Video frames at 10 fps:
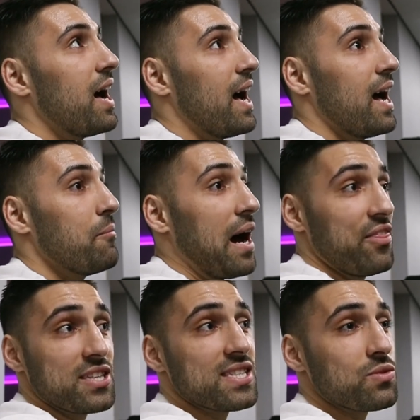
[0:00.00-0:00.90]

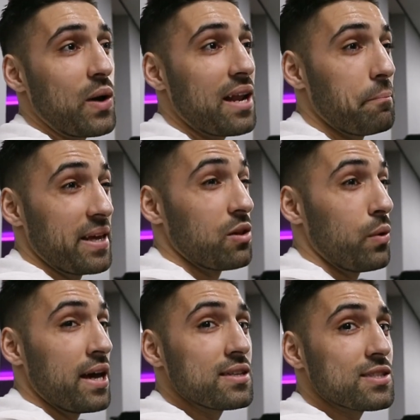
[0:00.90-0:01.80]
And this is as well at
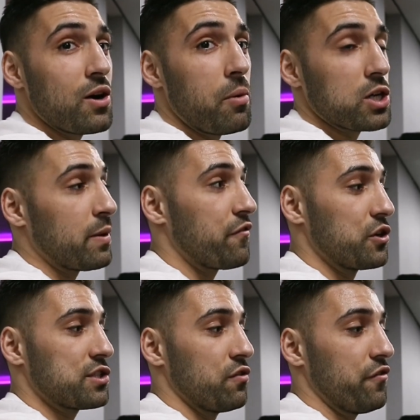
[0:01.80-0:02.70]
middleweight. So I boxed my
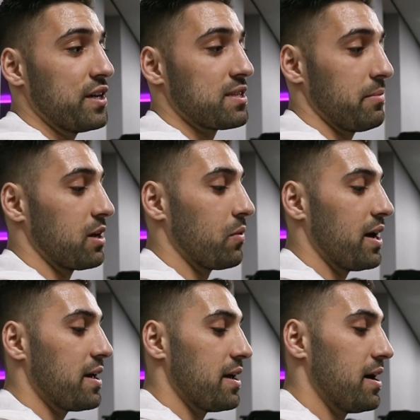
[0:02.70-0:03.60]
first two fights at
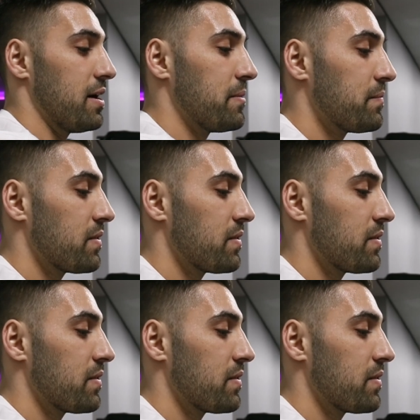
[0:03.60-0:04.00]
middleweight, yeah?